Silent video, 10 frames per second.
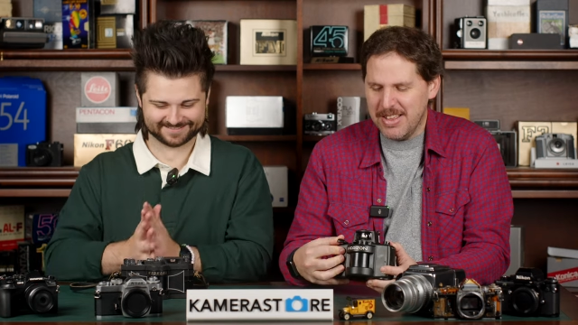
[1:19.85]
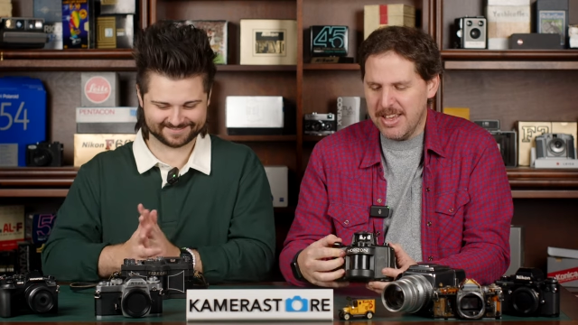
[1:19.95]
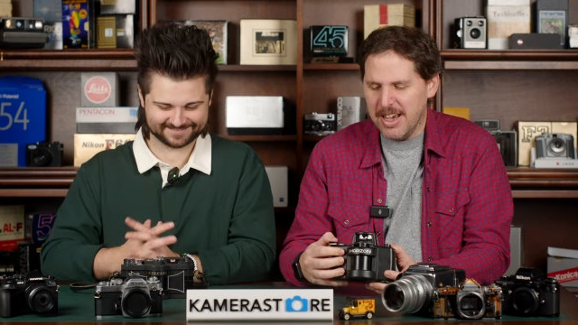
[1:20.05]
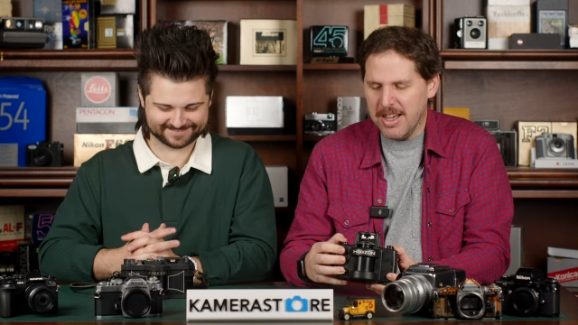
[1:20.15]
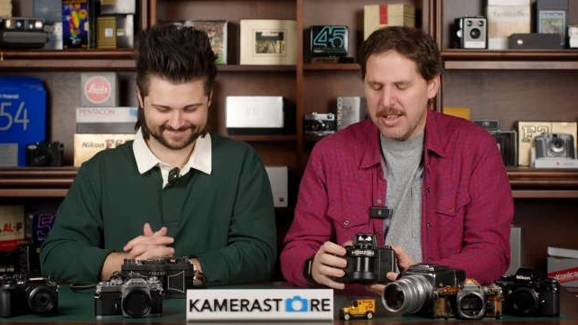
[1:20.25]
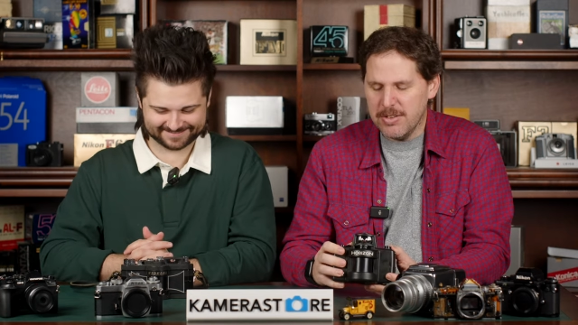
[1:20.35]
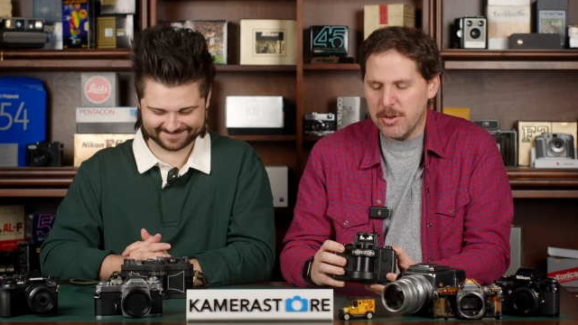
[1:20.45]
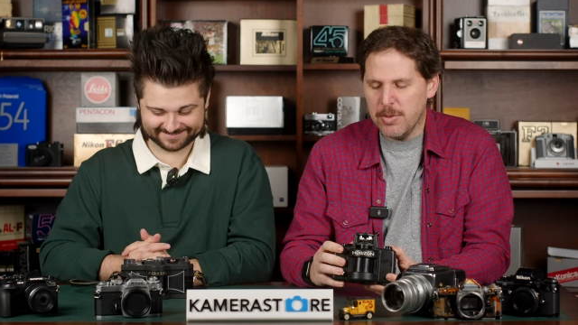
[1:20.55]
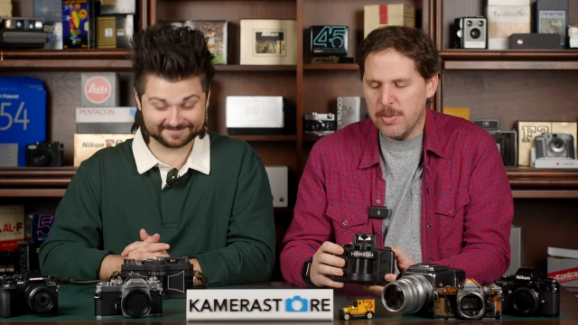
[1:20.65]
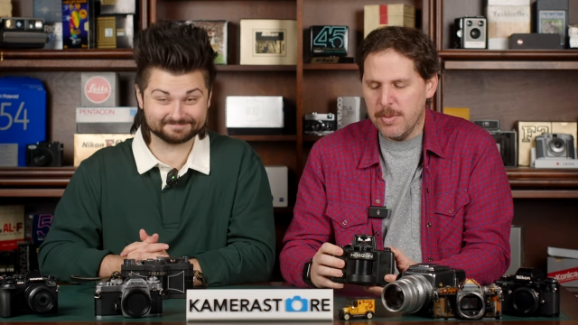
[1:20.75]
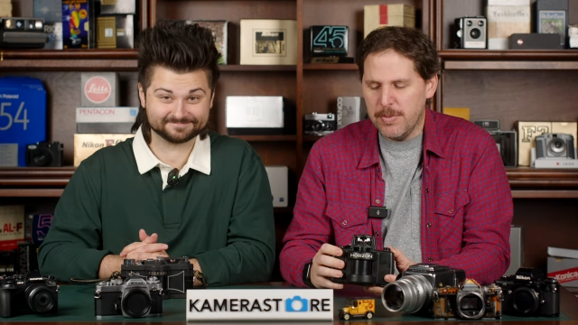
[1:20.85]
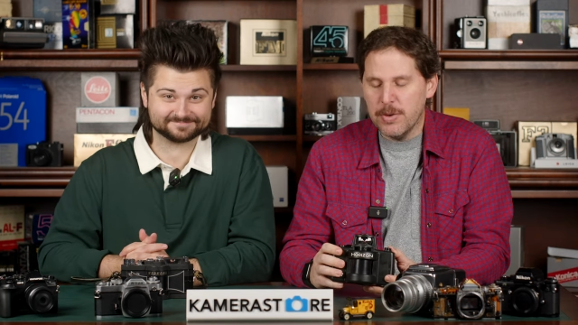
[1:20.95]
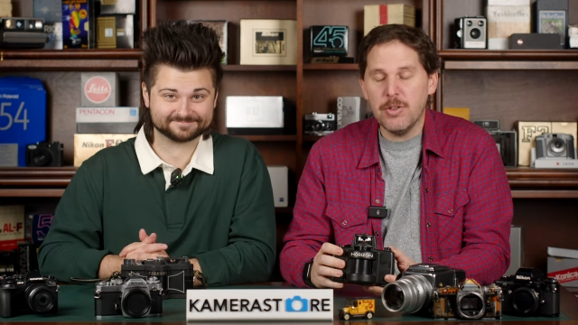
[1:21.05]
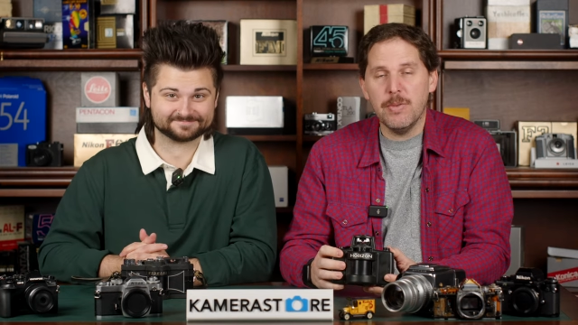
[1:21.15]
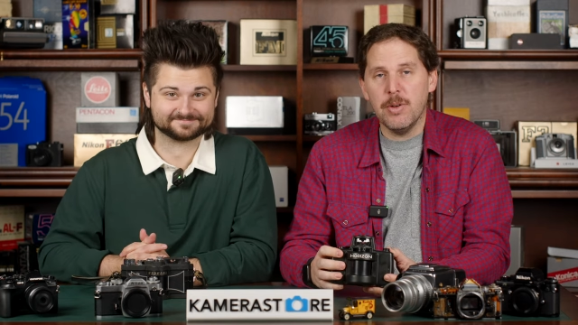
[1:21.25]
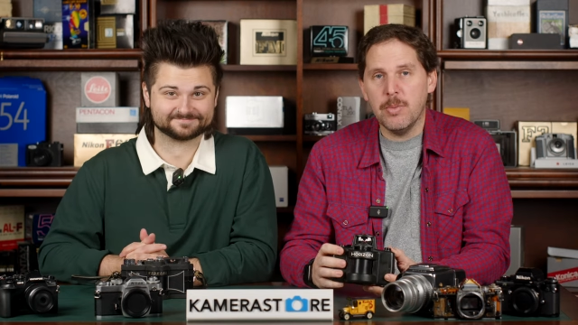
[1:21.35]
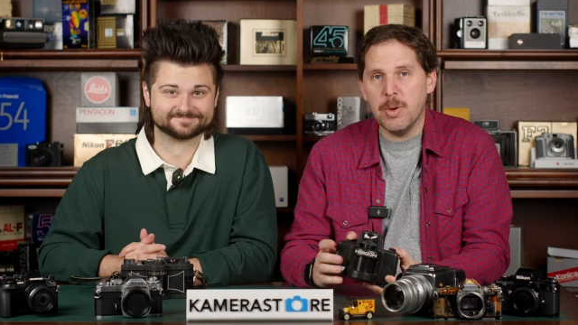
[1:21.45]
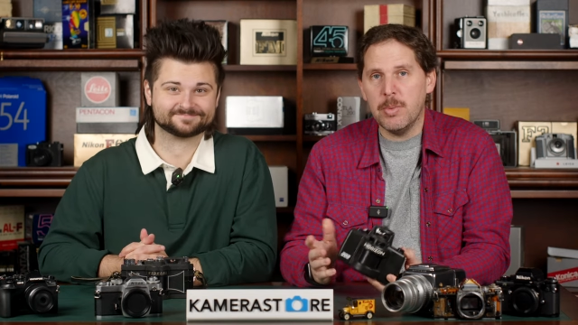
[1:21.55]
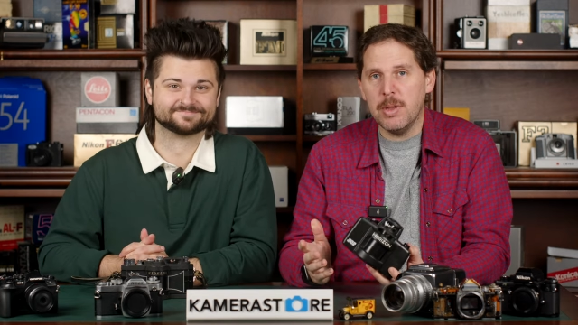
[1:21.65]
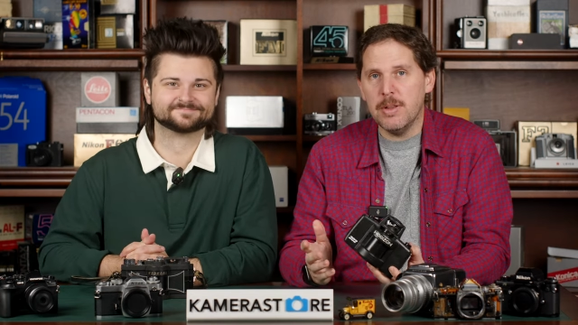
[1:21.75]
Speaker 1: yeah. So first of all,
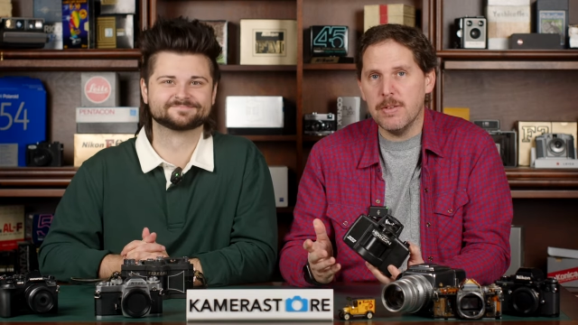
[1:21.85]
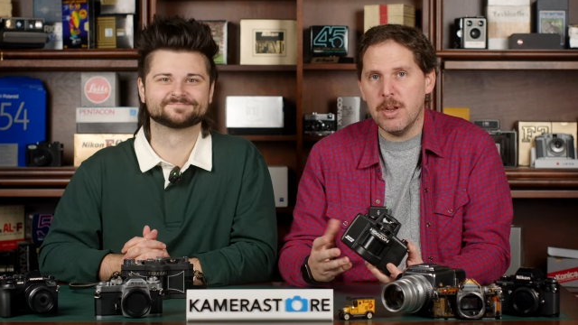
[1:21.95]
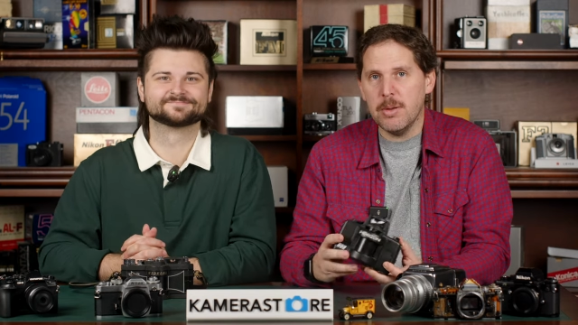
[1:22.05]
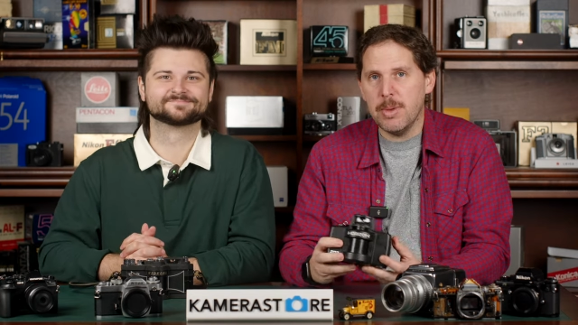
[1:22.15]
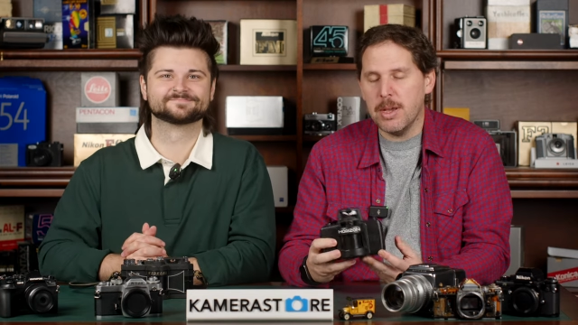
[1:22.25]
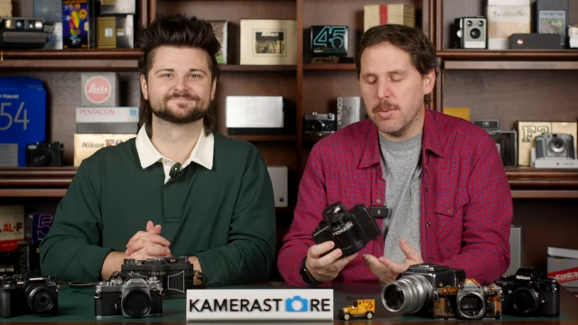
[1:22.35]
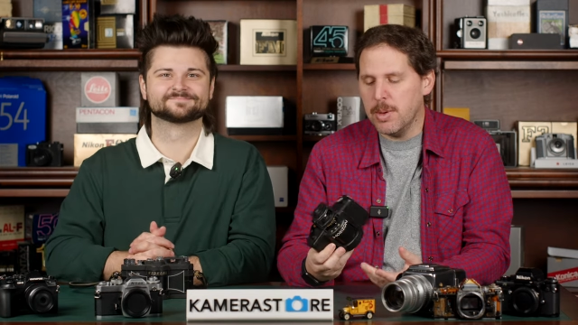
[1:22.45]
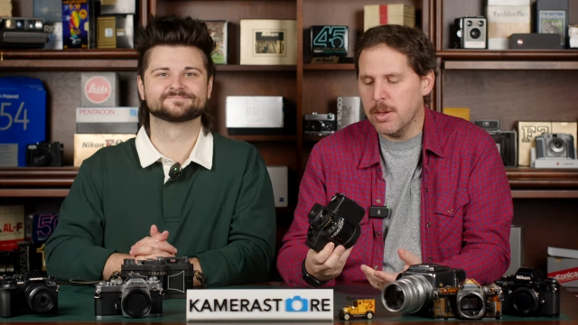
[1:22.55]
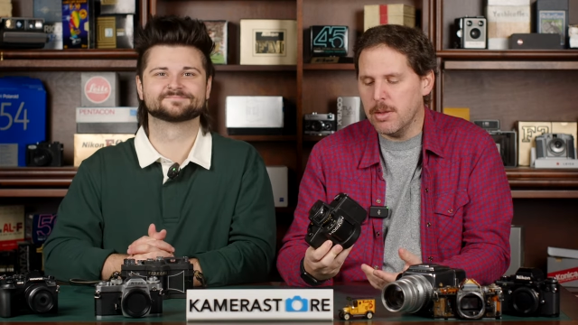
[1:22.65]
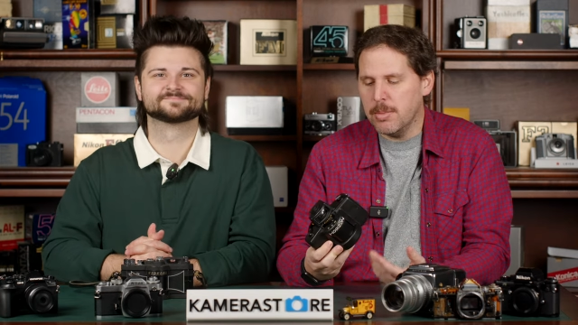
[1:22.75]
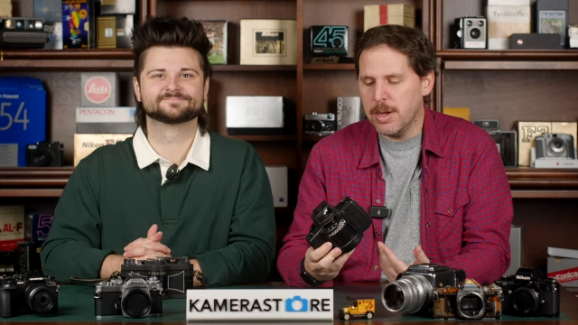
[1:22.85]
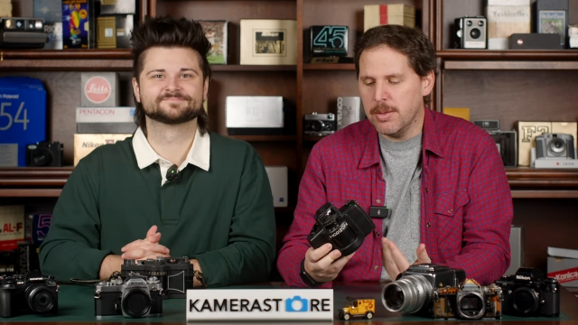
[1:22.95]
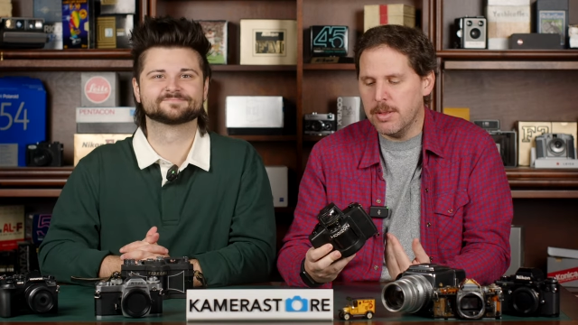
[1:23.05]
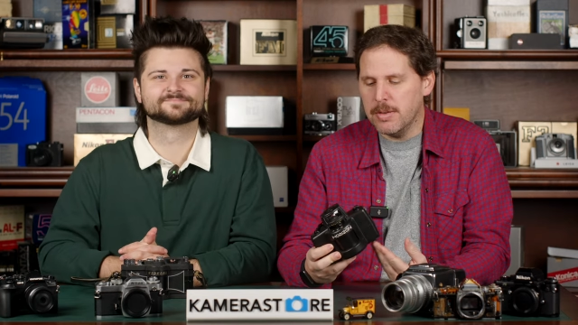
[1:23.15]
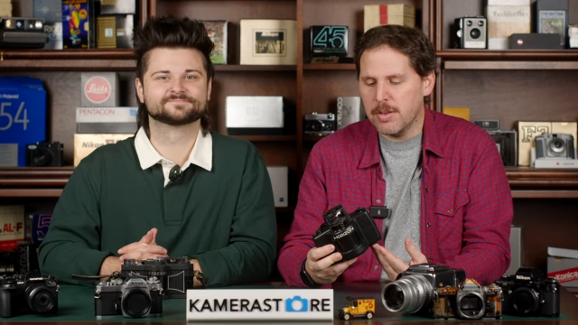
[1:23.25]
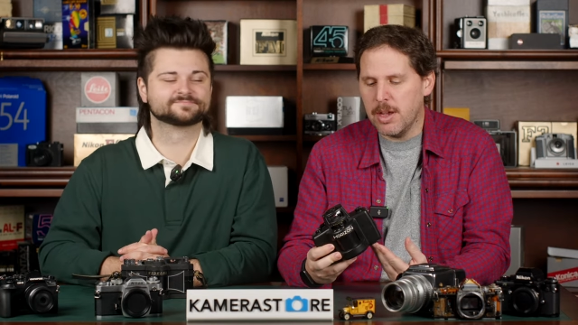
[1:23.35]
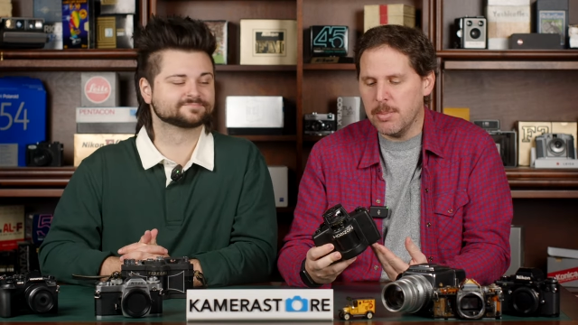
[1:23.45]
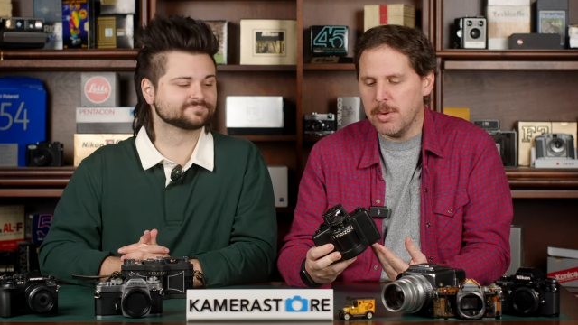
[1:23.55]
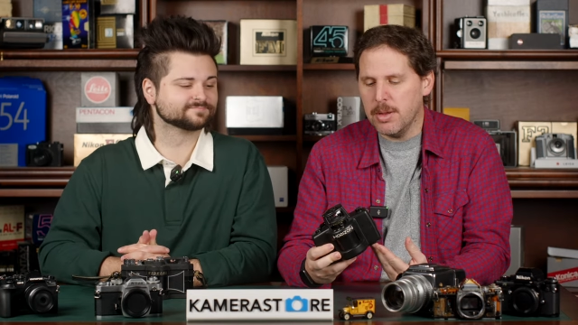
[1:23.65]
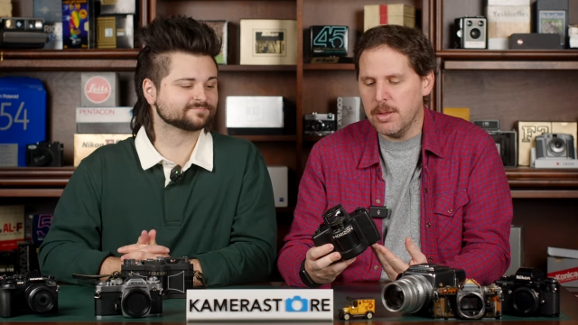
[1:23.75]
when we decided to make a reel about this
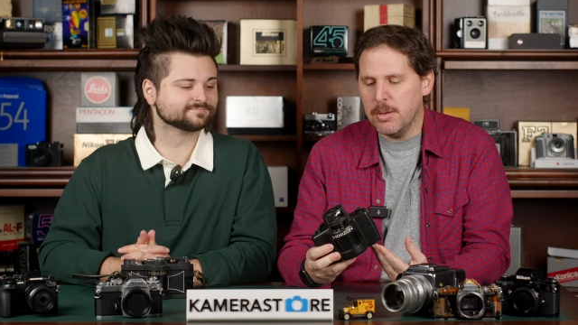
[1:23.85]
camera,